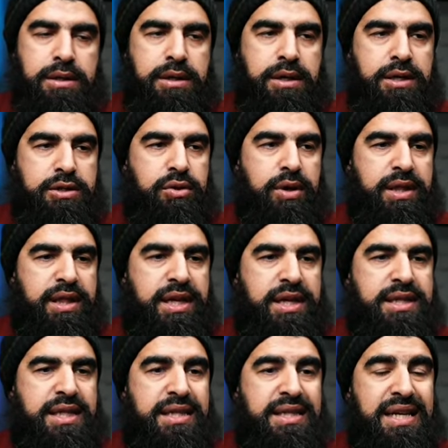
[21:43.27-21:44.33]
Yeah, so I
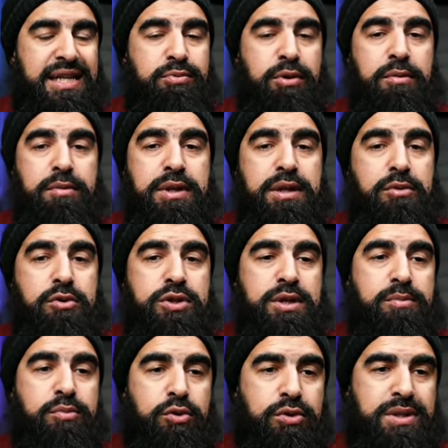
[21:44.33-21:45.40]
think that that's probably the most
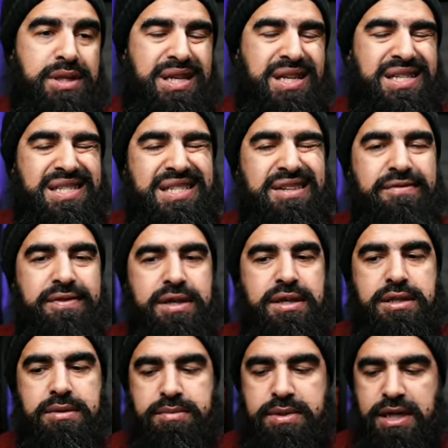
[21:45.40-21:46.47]
important thing. It's
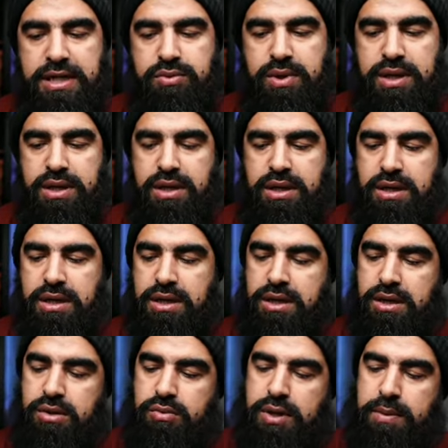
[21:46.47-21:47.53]
difficult sometimes when
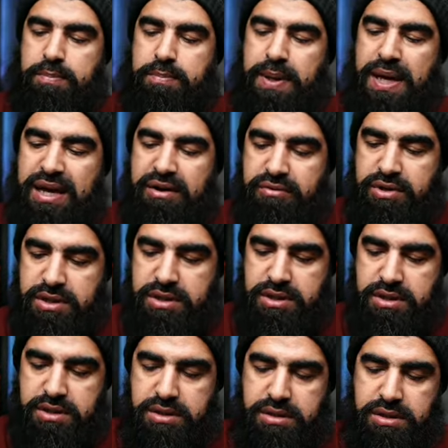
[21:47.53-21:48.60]
when
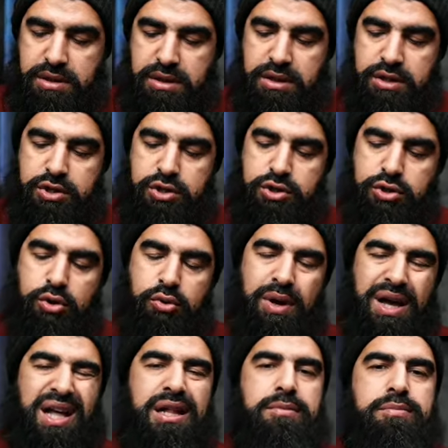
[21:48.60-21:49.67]
parents don't
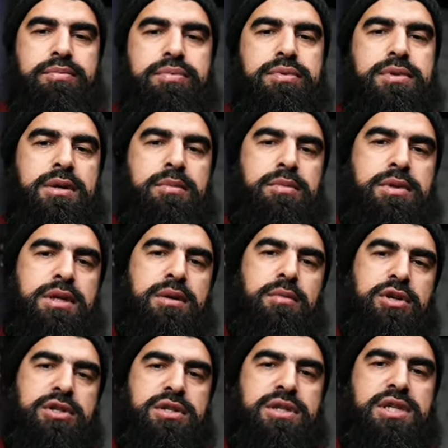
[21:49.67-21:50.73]
help the, the
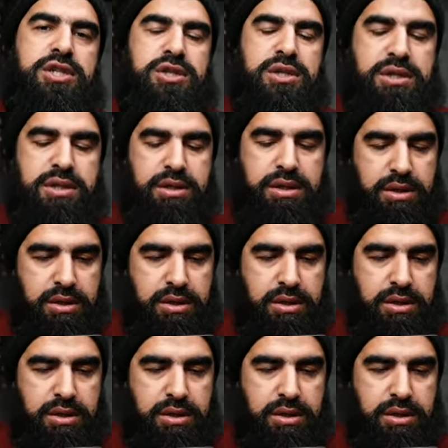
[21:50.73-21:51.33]
mosque teachers.